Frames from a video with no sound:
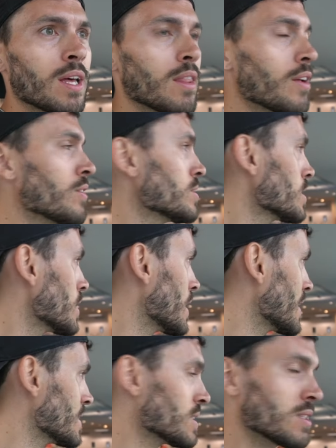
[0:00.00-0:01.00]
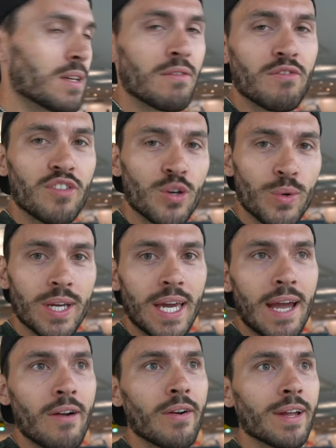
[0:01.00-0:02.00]
There is a nice viewing
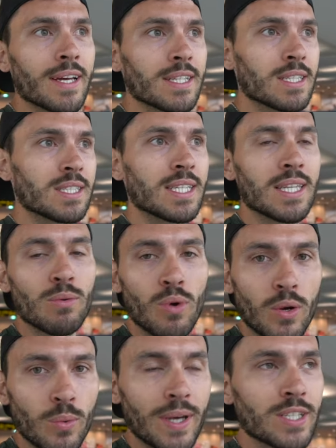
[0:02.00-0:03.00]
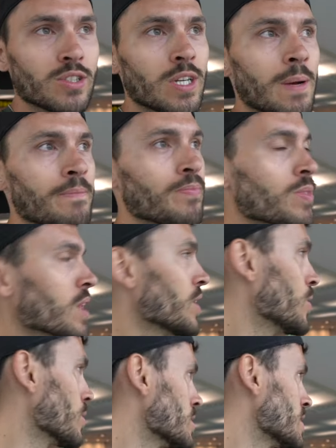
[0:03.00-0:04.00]
area to see the runway strip.
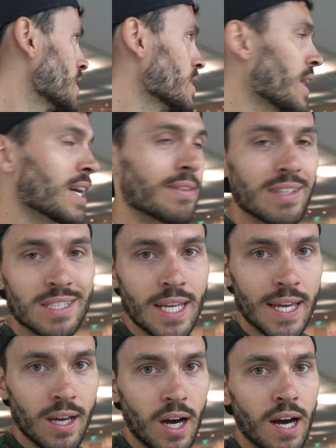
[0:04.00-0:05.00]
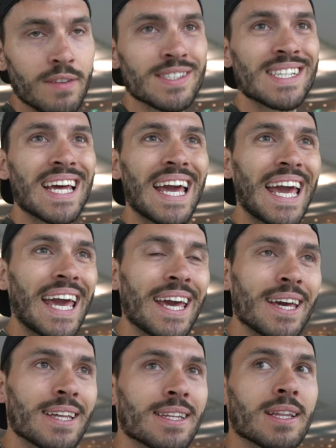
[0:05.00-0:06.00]
You can see a lot of the takeoffs
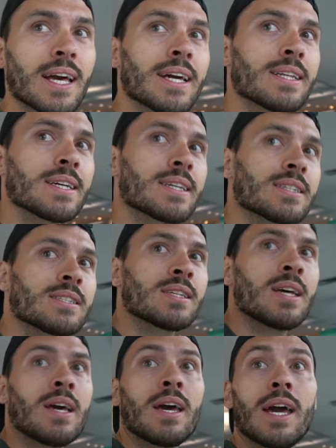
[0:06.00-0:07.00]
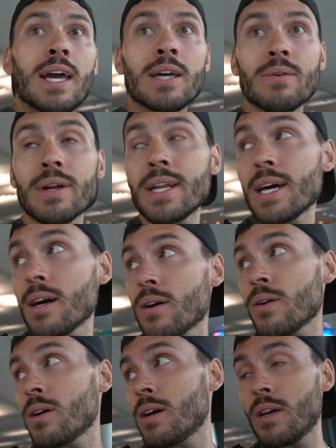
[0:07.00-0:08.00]
and landings. And right
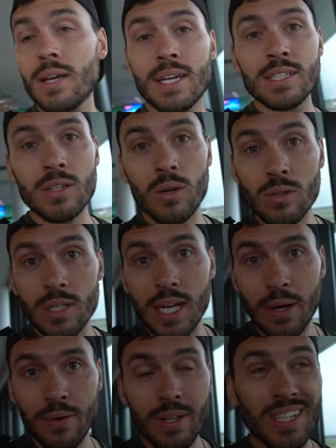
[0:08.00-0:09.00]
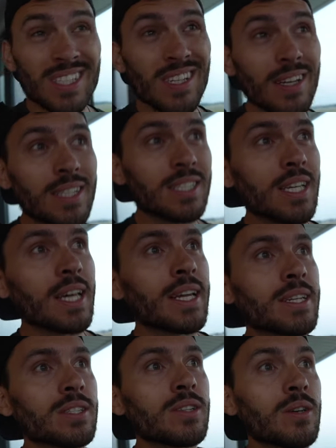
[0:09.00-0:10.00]
now, it's golden hour. The sun is
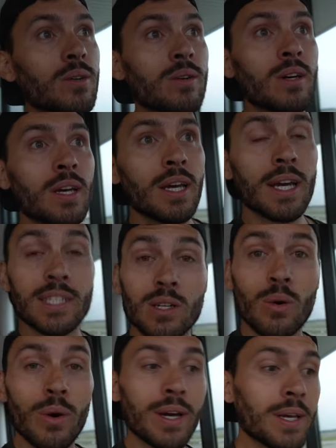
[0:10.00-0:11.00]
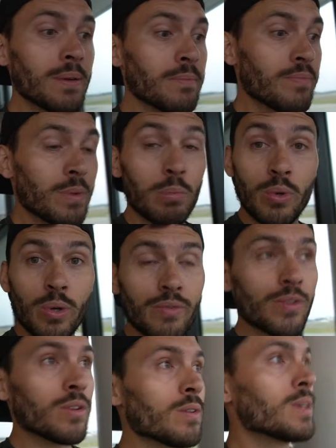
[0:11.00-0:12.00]
setting, so it's quite
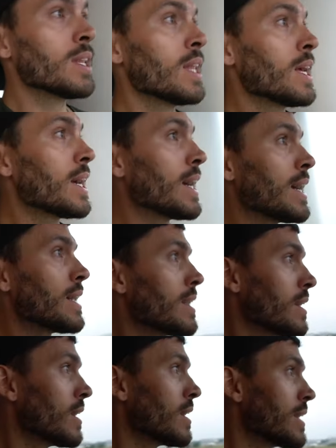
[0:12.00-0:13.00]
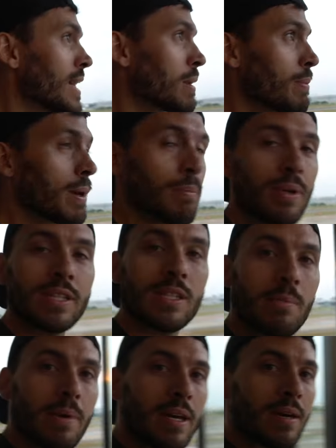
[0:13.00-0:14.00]
beautiful and uh, not a bad place
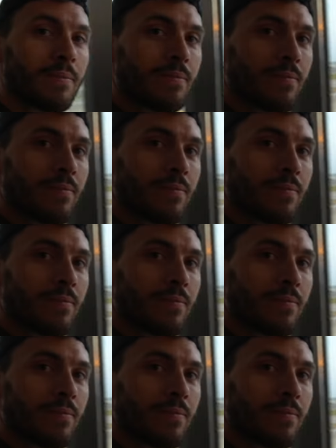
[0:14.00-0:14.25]
to be.